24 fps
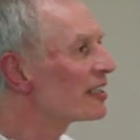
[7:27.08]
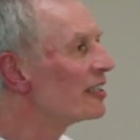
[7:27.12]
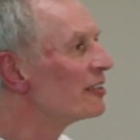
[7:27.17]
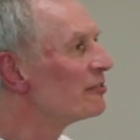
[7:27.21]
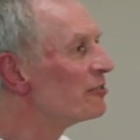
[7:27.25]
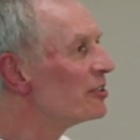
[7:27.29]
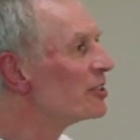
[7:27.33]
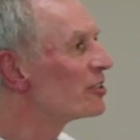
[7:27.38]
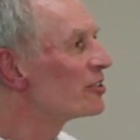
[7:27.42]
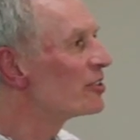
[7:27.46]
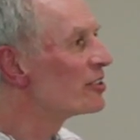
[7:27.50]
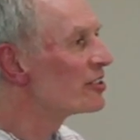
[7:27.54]

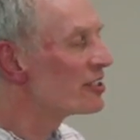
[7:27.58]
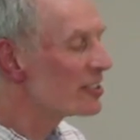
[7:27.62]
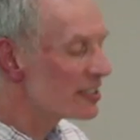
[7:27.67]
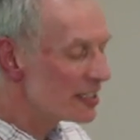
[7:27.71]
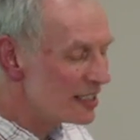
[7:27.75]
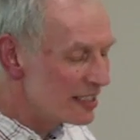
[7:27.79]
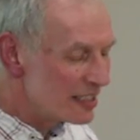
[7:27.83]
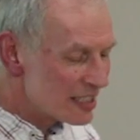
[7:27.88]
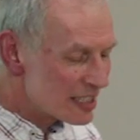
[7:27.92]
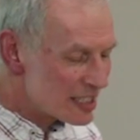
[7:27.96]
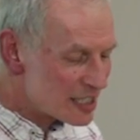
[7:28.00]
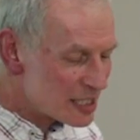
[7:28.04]
If you could
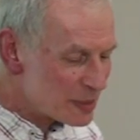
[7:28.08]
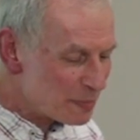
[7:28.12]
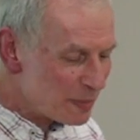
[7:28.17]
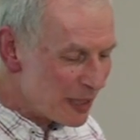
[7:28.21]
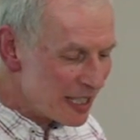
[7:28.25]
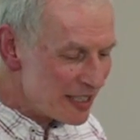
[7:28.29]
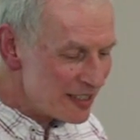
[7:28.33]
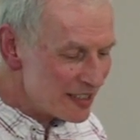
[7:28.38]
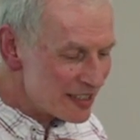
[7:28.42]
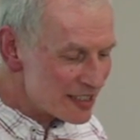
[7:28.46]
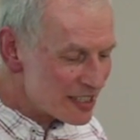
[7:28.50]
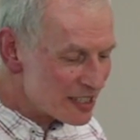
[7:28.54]

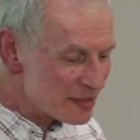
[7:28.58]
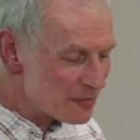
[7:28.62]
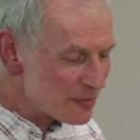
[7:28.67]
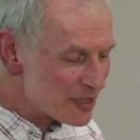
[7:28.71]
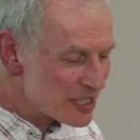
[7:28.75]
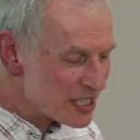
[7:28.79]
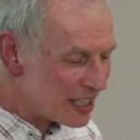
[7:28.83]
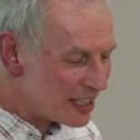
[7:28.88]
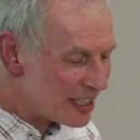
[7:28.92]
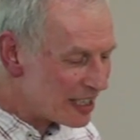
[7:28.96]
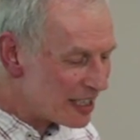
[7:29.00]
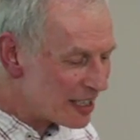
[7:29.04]
spend some
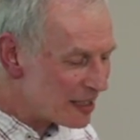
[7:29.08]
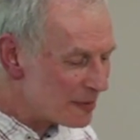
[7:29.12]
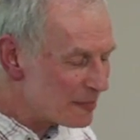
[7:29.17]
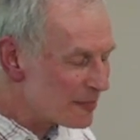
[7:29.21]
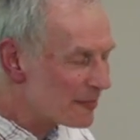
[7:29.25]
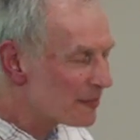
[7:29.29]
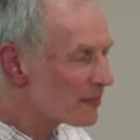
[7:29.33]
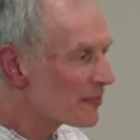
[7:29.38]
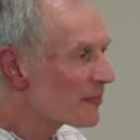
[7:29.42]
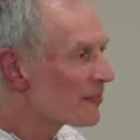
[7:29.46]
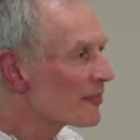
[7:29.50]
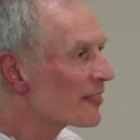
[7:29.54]
time
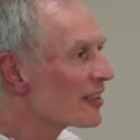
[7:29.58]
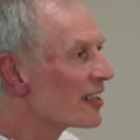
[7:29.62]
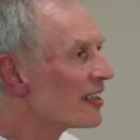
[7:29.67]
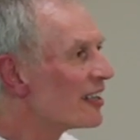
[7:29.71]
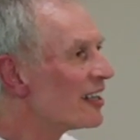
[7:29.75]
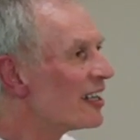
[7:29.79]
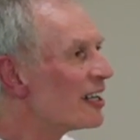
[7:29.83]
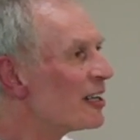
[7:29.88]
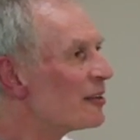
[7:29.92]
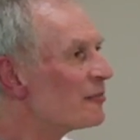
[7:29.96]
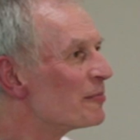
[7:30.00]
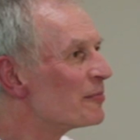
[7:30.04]

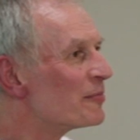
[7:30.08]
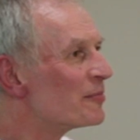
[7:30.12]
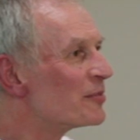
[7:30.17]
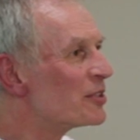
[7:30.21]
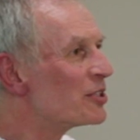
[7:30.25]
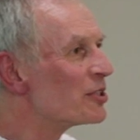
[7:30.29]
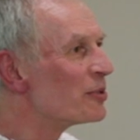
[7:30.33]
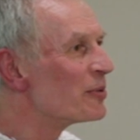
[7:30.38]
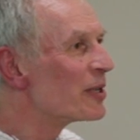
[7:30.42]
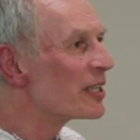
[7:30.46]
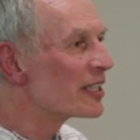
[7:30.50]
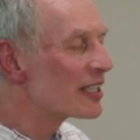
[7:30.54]

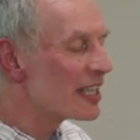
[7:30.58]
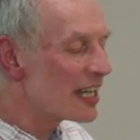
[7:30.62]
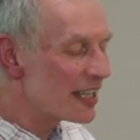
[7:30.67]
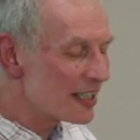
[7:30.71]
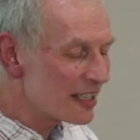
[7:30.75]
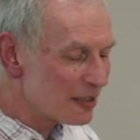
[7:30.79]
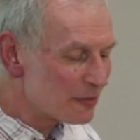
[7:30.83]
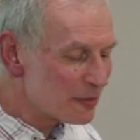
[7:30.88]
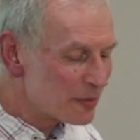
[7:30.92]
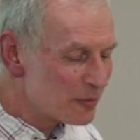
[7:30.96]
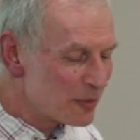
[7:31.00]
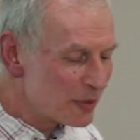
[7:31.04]
doing that,
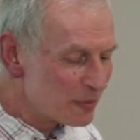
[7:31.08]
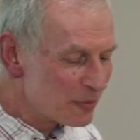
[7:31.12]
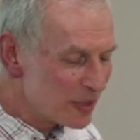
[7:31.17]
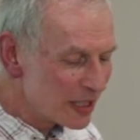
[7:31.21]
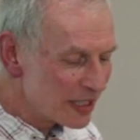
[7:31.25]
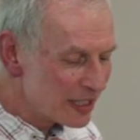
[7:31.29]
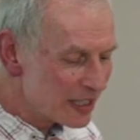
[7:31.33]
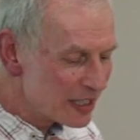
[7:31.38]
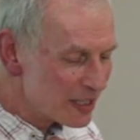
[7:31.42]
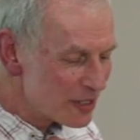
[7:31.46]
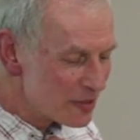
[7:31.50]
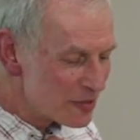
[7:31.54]
that would be
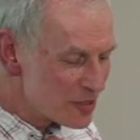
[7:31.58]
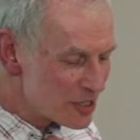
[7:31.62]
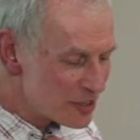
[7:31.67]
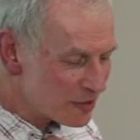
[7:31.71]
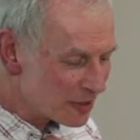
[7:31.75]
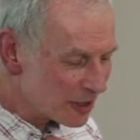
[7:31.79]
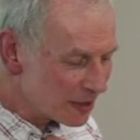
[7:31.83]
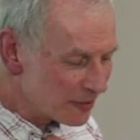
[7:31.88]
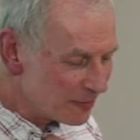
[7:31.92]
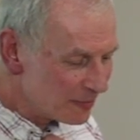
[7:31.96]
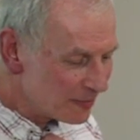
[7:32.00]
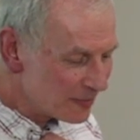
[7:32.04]
really
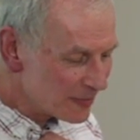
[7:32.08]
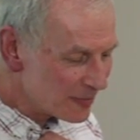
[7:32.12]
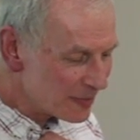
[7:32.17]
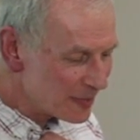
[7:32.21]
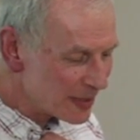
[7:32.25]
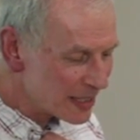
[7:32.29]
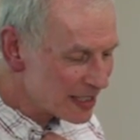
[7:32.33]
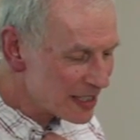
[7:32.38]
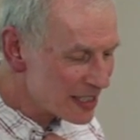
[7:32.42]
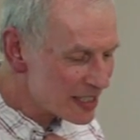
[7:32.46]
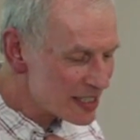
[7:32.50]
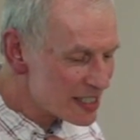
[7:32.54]
useful,
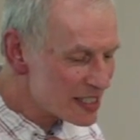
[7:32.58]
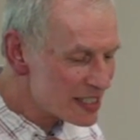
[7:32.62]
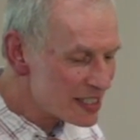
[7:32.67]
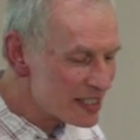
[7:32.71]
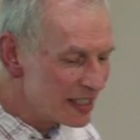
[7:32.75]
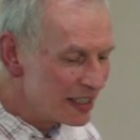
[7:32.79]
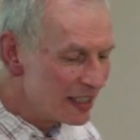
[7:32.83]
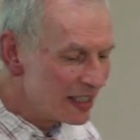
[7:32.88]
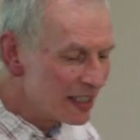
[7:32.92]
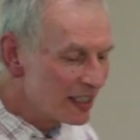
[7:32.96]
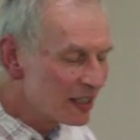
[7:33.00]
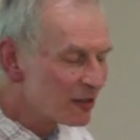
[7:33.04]
because
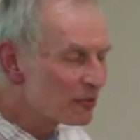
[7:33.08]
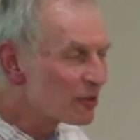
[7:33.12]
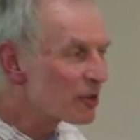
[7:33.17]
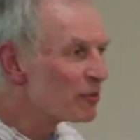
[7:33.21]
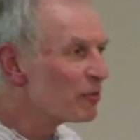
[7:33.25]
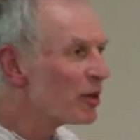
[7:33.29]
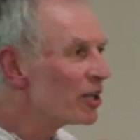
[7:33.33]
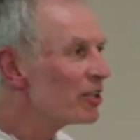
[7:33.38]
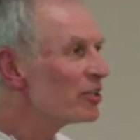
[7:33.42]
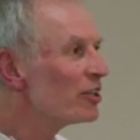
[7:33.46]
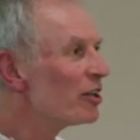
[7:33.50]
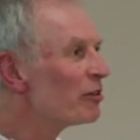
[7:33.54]
we
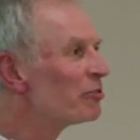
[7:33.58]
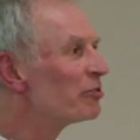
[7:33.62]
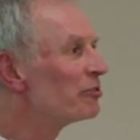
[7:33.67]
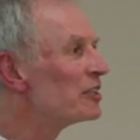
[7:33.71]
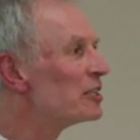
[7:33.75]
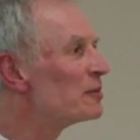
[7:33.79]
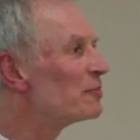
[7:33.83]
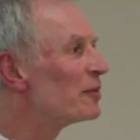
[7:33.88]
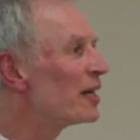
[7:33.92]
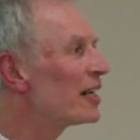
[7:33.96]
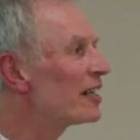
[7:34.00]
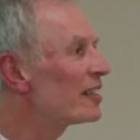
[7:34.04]
want your
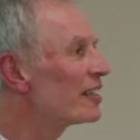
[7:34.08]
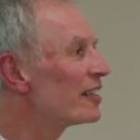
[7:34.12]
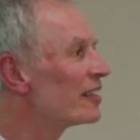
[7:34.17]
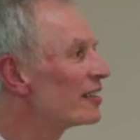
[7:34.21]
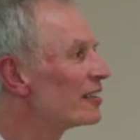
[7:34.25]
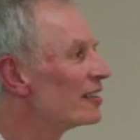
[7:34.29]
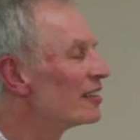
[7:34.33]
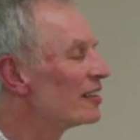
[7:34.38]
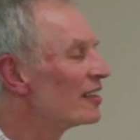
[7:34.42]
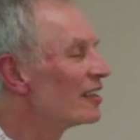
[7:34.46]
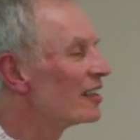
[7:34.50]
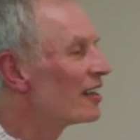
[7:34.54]
feedback,
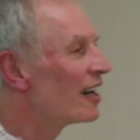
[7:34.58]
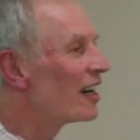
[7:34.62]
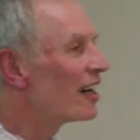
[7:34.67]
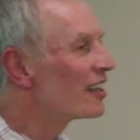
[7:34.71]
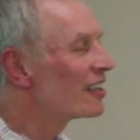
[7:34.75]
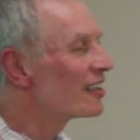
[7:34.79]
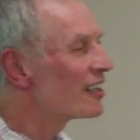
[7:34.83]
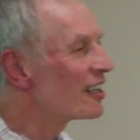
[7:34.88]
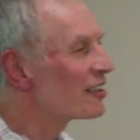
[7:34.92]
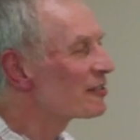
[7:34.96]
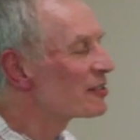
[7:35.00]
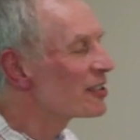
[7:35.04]

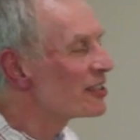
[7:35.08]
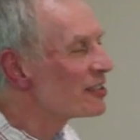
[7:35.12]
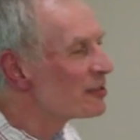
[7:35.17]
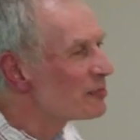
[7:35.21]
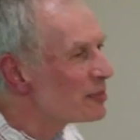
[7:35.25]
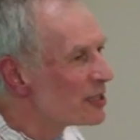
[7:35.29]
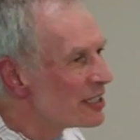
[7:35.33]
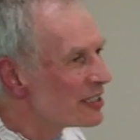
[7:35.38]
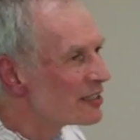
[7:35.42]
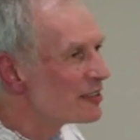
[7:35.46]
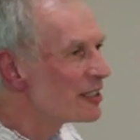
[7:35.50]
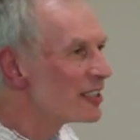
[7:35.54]
and I'm going to
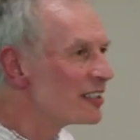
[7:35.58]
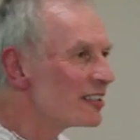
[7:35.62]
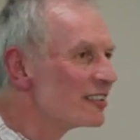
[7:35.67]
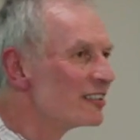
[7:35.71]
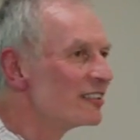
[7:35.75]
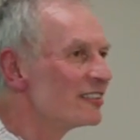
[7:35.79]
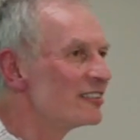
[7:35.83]
be a little